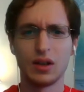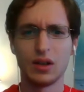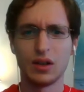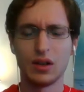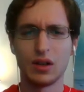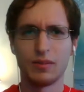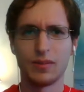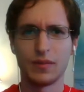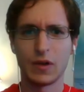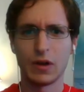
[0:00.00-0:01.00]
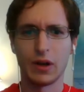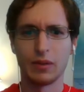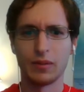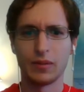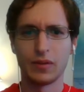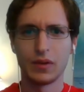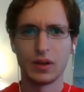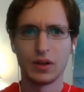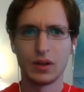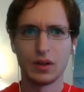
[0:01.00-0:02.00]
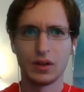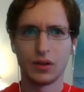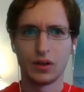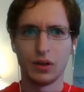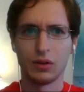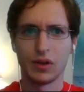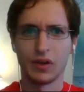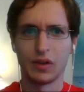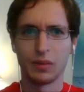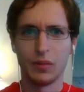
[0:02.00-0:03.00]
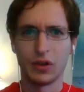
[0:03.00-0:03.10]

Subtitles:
All right. So let's make